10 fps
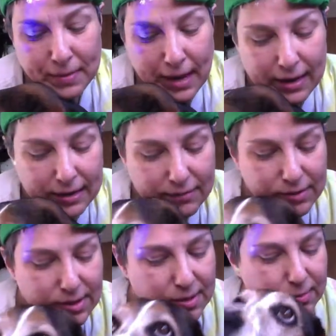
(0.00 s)
I can give you
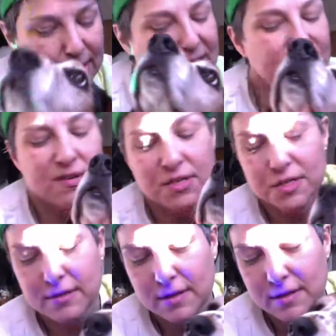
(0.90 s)
the abridged
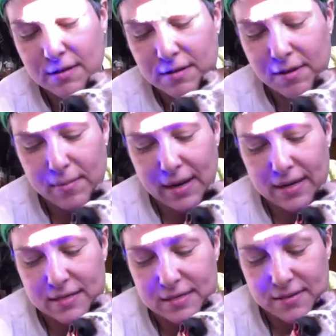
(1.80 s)
version and you can go back
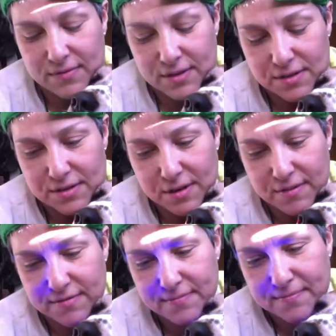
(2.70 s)
and see for yourself.
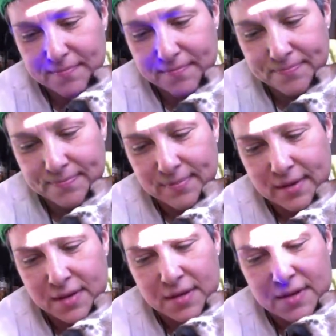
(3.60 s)

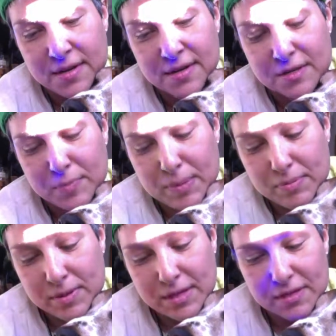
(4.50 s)
Because people
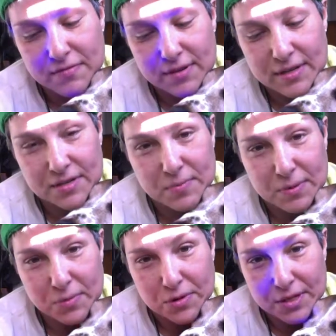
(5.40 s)
need to freaking
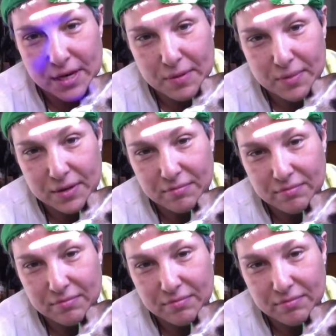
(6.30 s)
spend more time on